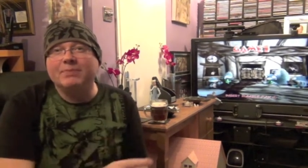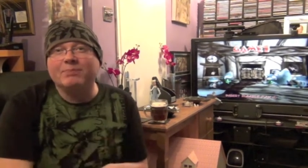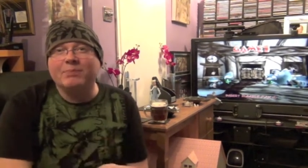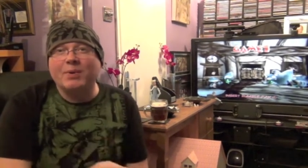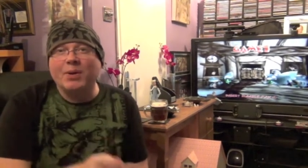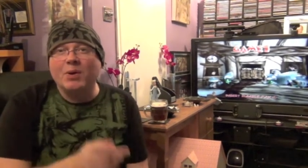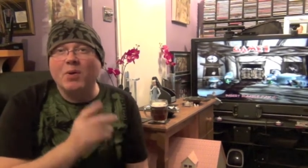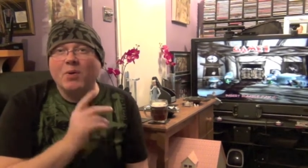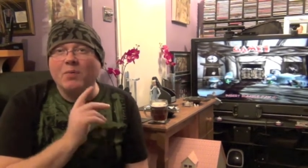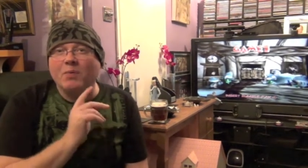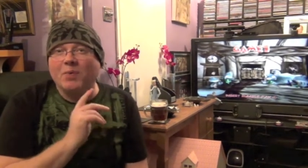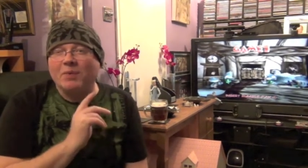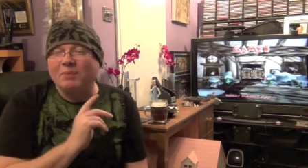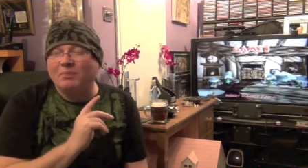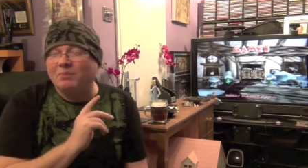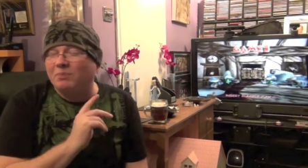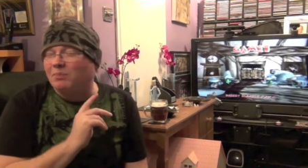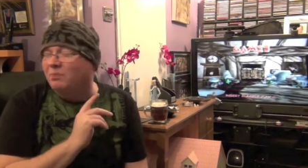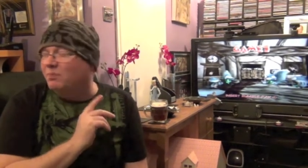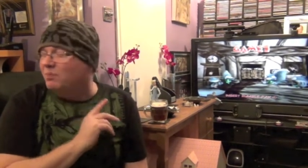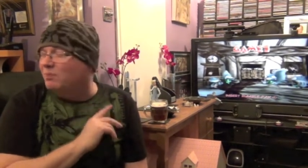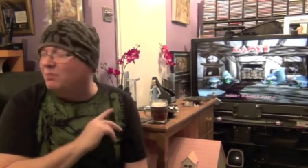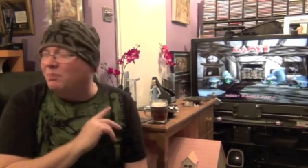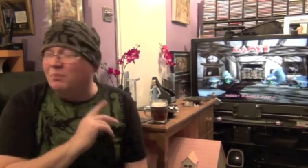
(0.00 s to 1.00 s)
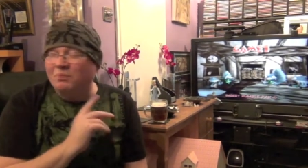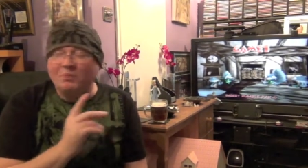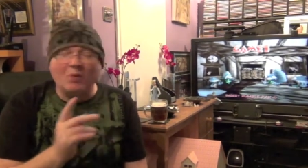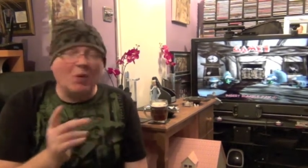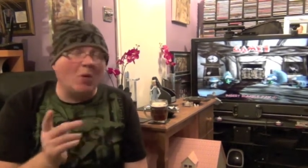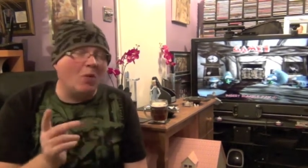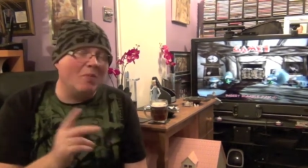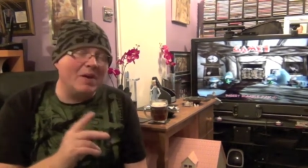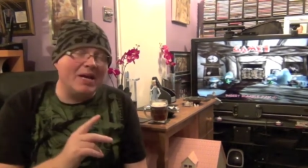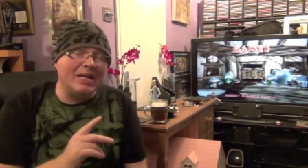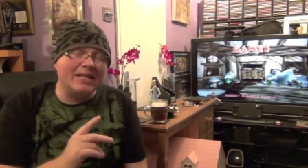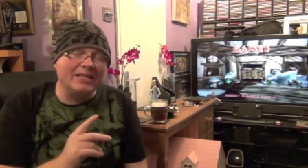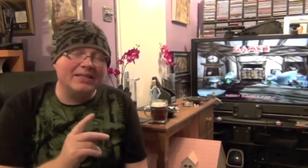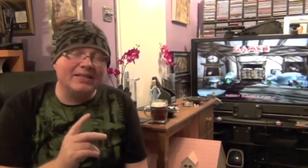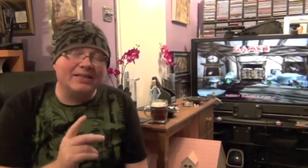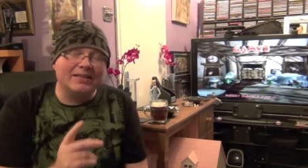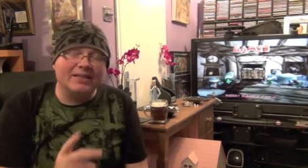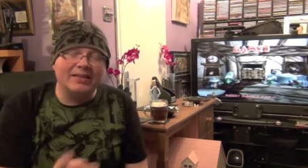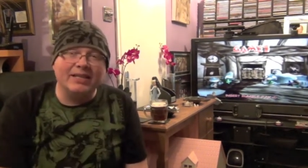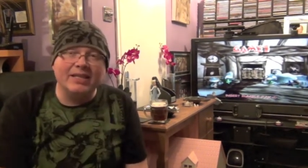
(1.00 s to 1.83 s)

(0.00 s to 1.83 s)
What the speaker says: By all means,